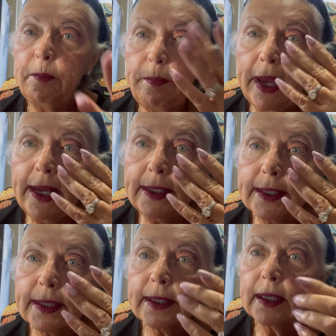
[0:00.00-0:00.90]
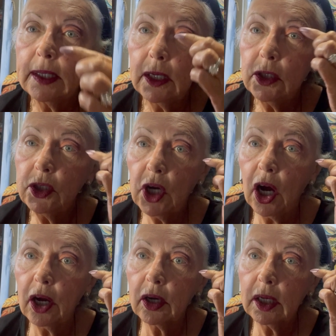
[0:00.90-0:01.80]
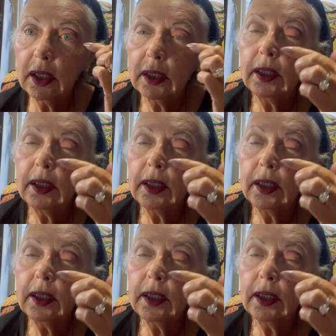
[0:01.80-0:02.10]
Base, dark,